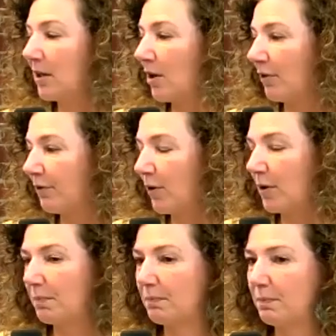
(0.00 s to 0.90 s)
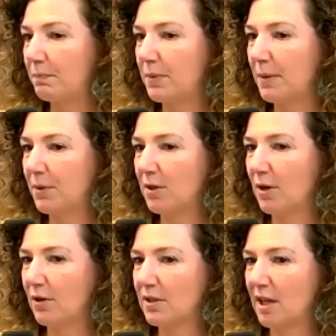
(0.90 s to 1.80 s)
you know, for people to
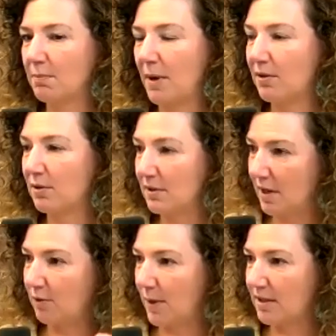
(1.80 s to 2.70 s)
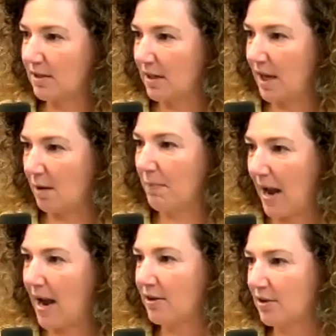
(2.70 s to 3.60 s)
go to South by Southwest and get a
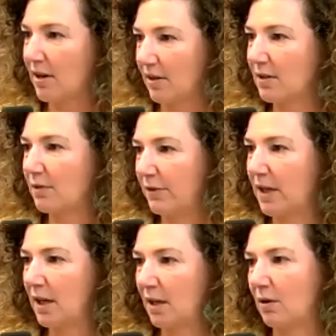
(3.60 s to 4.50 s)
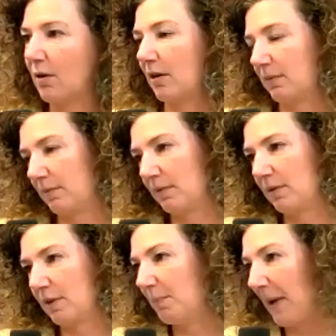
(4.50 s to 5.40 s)
badge, there is a fee, or you
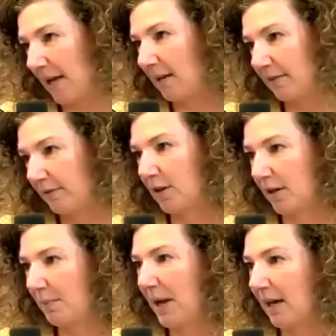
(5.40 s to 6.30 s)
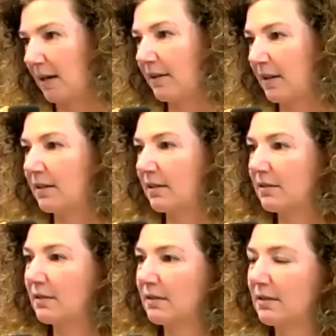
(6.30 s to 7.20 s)
can panel if you're on a panel. Then
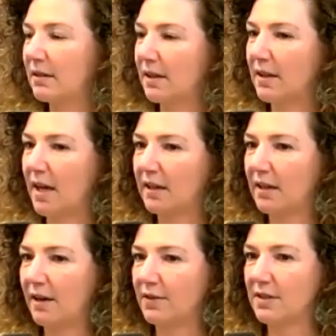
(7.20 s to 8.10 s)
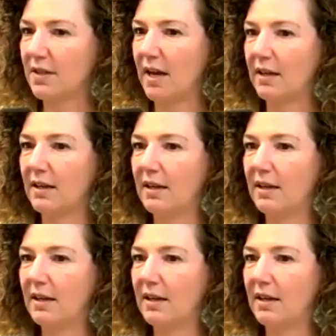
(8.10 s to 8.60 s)
that covers that.